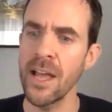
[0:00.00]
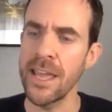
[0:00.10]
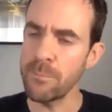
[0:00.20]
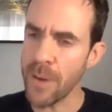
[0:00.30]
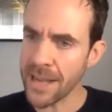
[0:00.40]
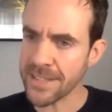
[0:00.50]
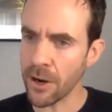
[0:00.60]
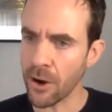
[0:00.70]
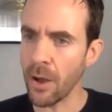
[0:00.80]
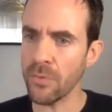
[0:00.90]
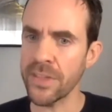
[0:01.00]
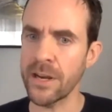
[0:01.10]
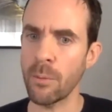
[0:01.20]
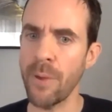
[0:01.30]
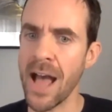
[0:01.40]
impacting our health and
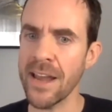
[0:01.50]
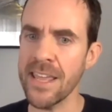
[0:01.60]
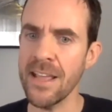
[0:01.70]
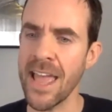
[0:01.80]
our body